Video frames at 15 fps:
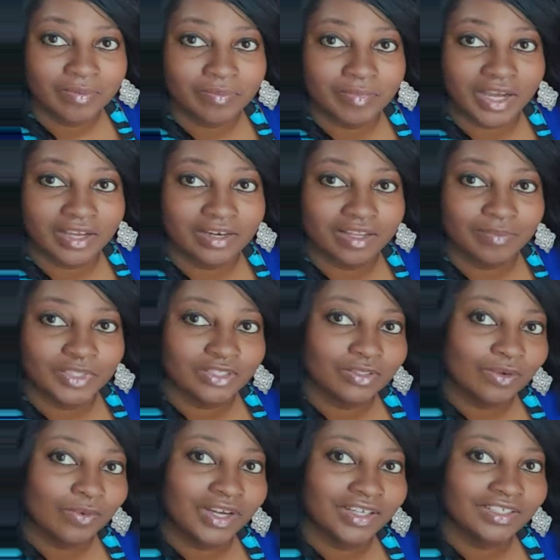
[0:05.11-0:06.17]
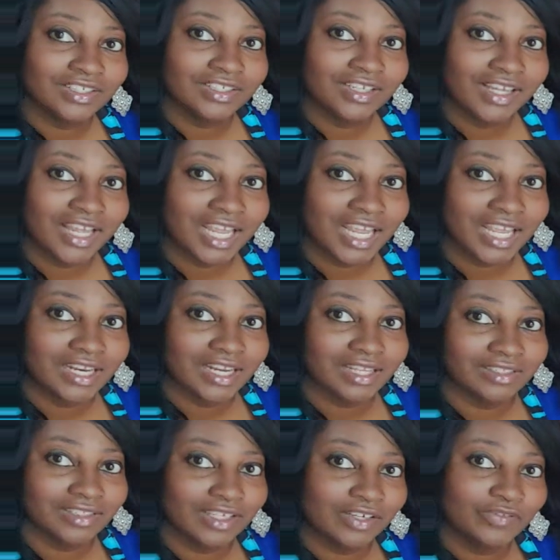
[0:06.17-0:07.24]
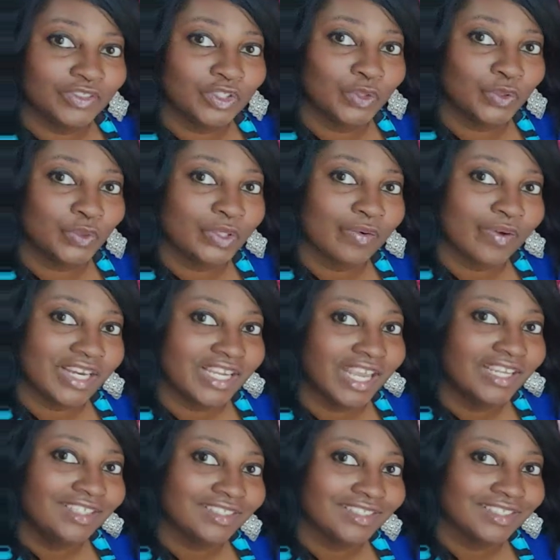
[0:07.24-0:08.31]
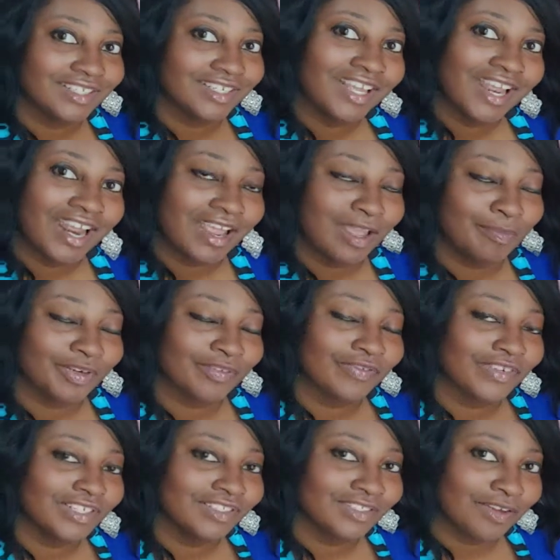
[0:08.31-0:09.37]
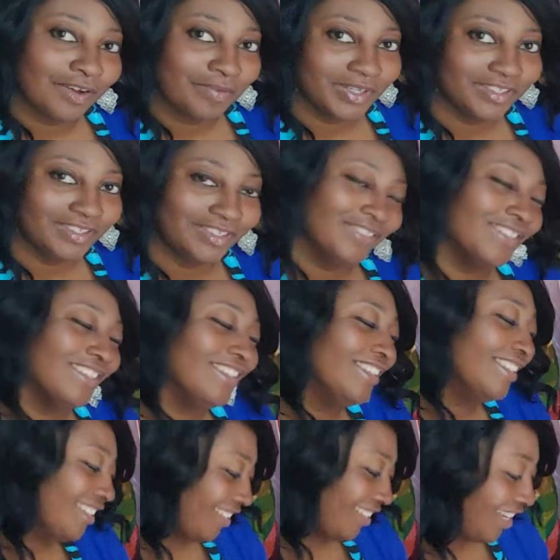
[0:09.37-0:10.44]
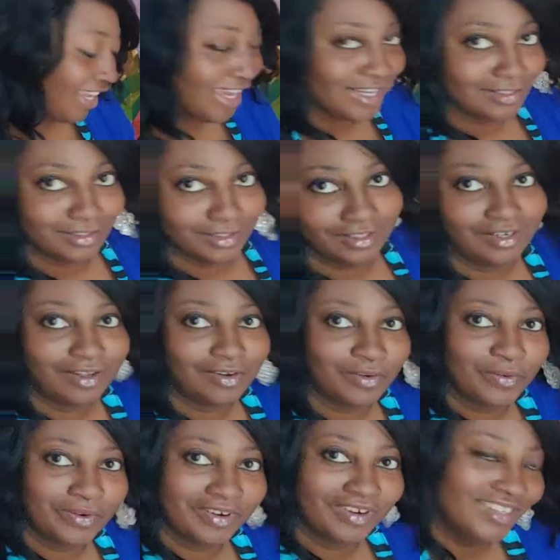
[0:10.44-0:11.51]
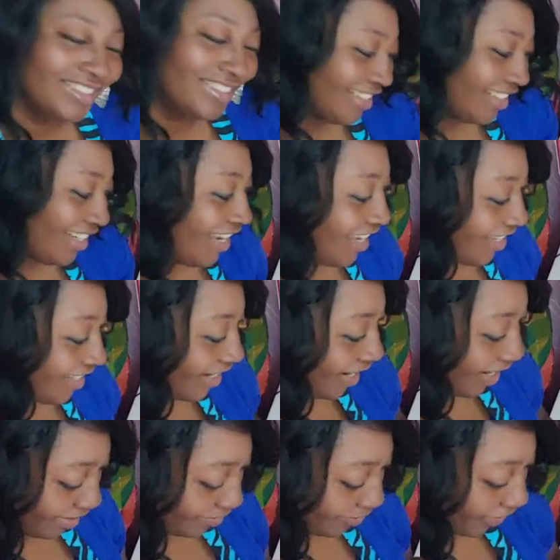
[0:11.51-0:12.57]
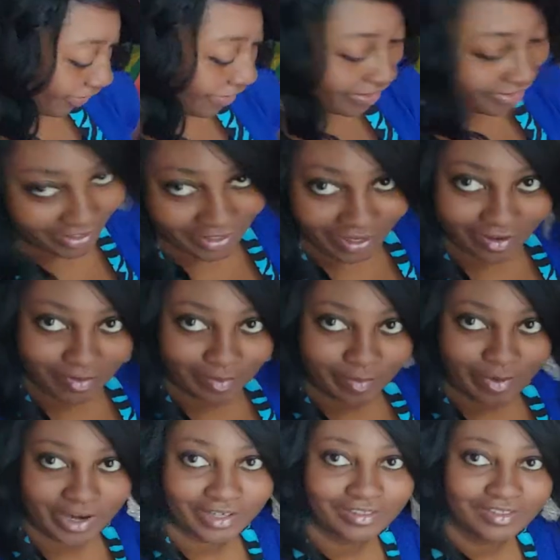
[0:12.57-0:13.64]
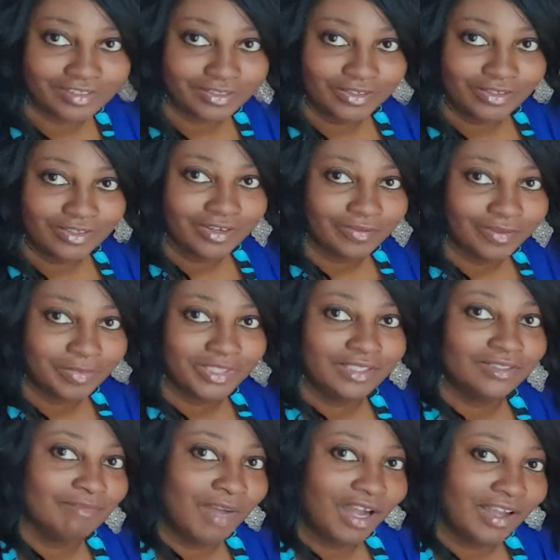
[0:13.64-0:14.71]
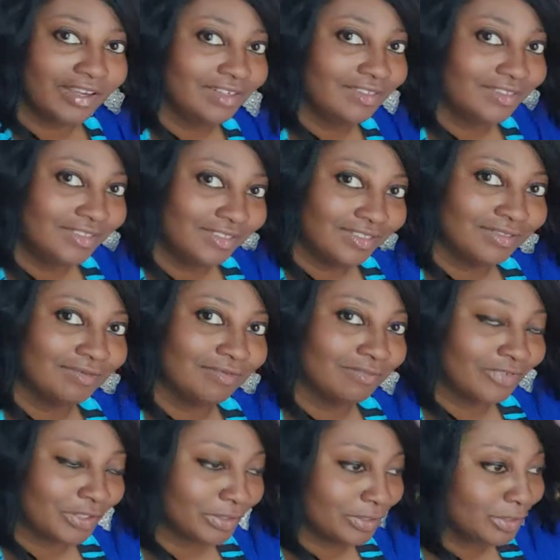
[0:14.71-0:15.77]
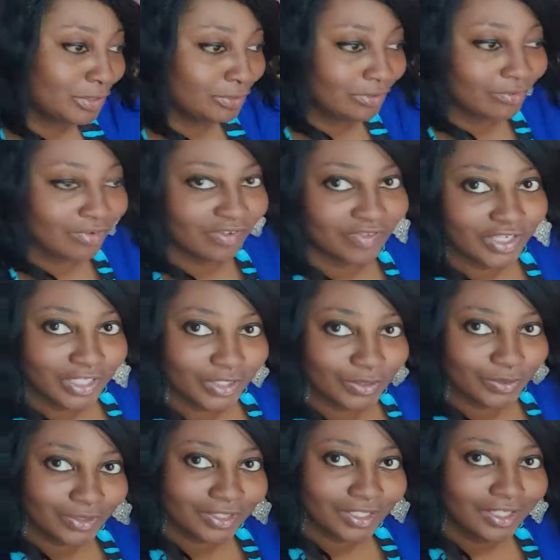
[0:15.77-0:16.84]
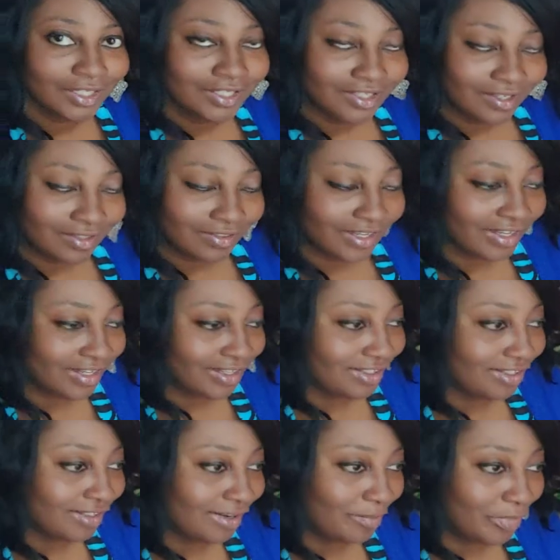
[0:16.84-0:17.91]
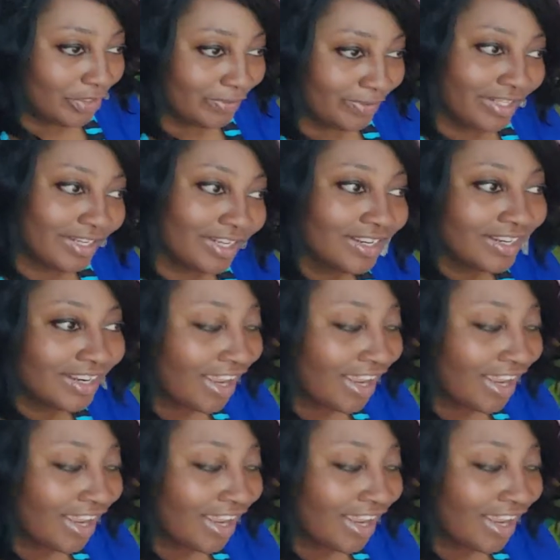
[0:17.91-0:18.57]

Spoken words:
My name is Tawanda and I love to create, and my friends call me Tutu. I said it out of order. I am very like out of practice, so you have to please mind these first two, three videos that I'm doing